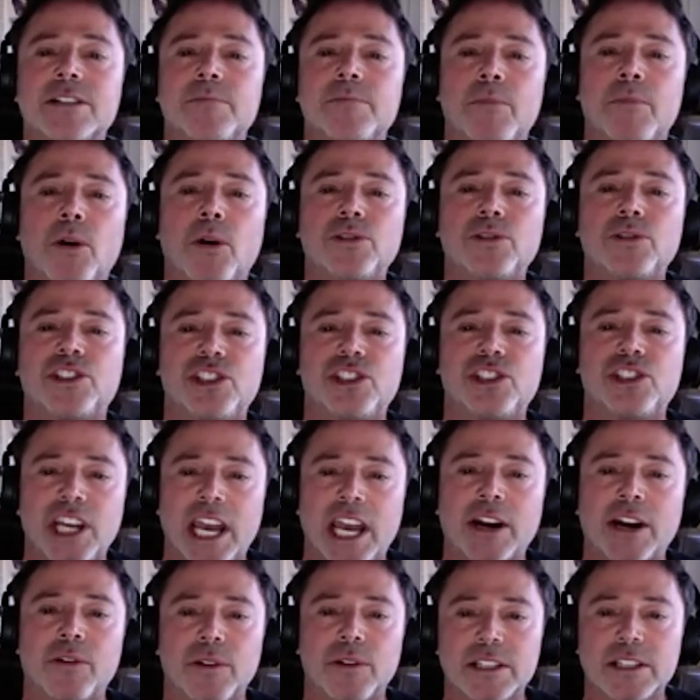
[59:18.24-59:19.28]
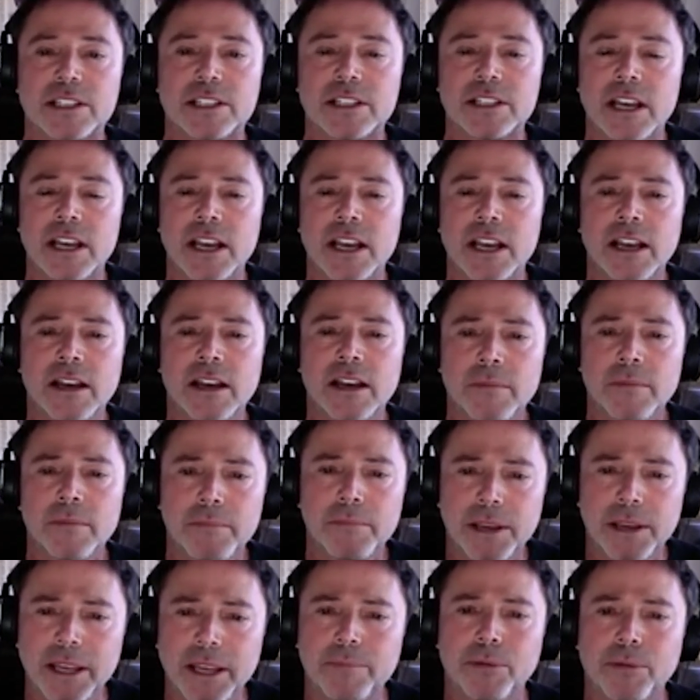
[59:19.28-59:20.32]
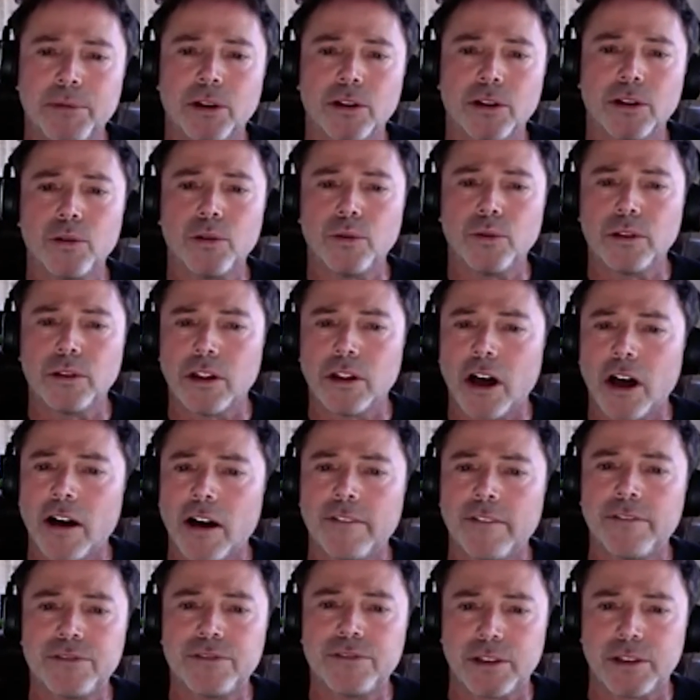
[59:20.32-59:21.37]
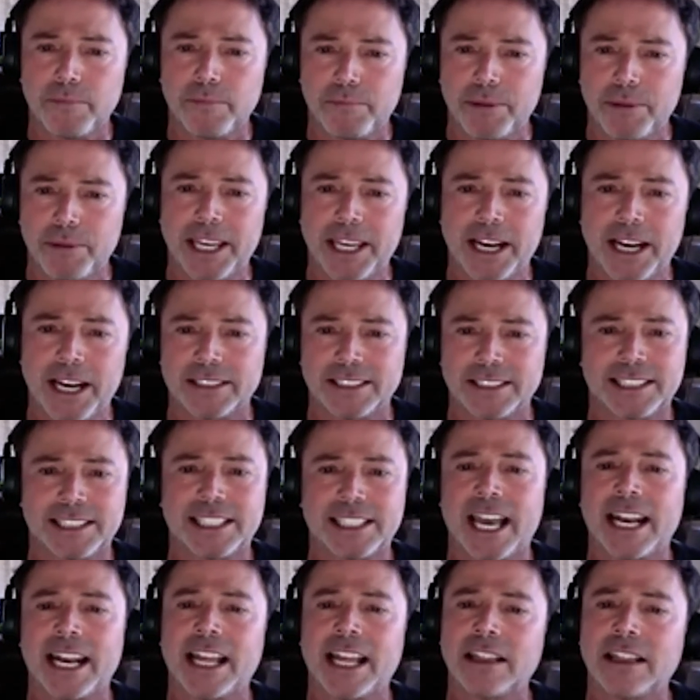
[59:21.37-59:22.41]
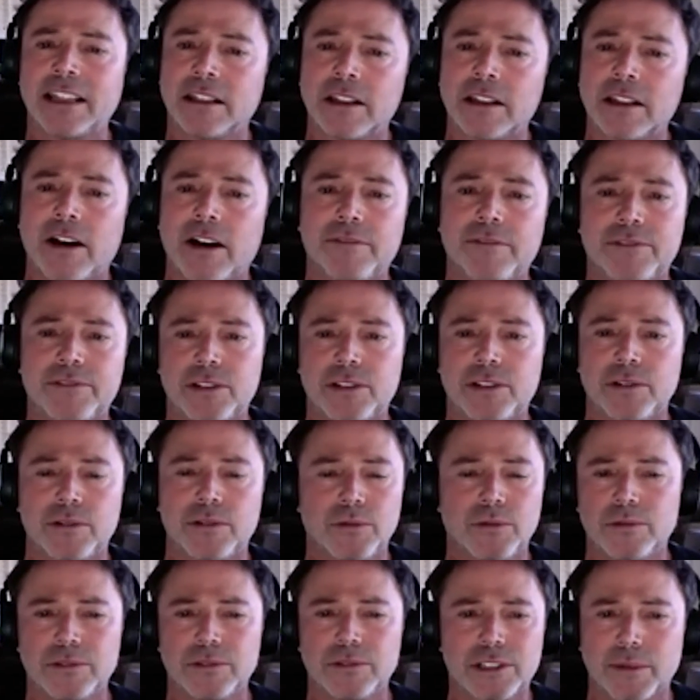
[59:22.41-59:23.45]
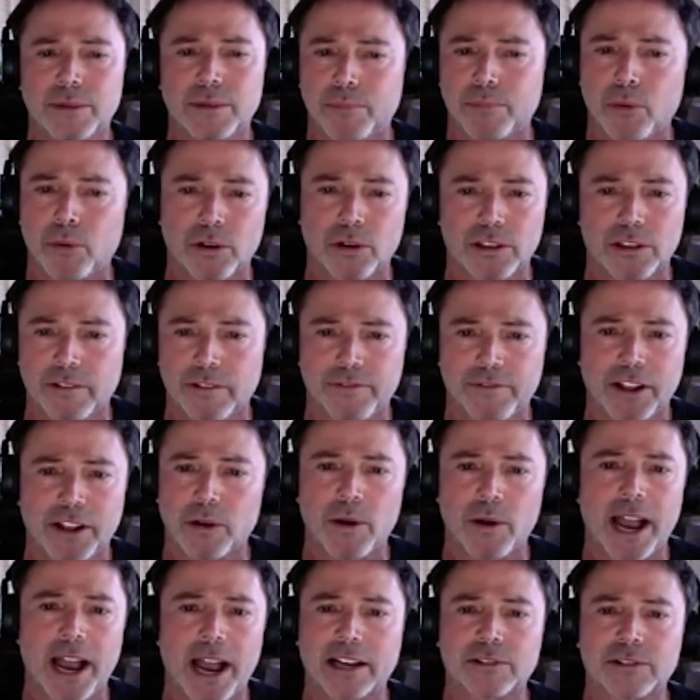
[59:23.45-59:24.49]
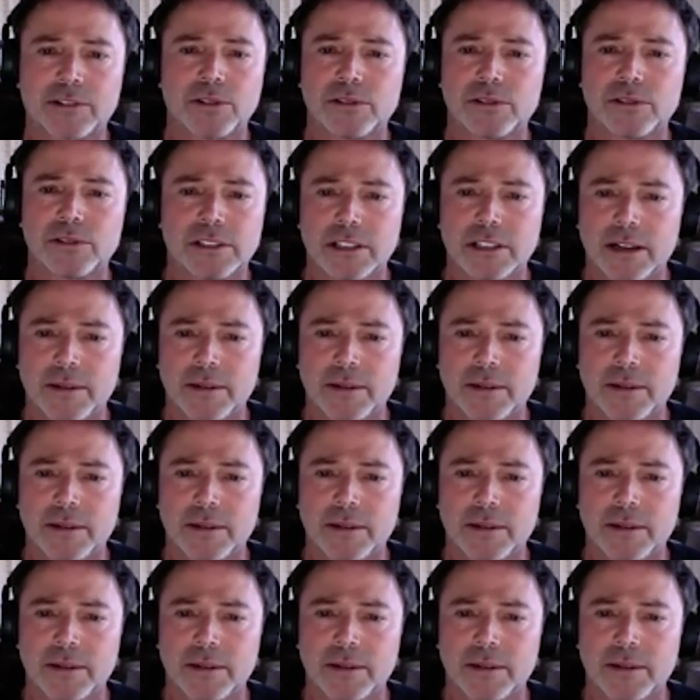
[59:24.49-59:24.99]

most generous people who love to be on set and love to support their fellow actors.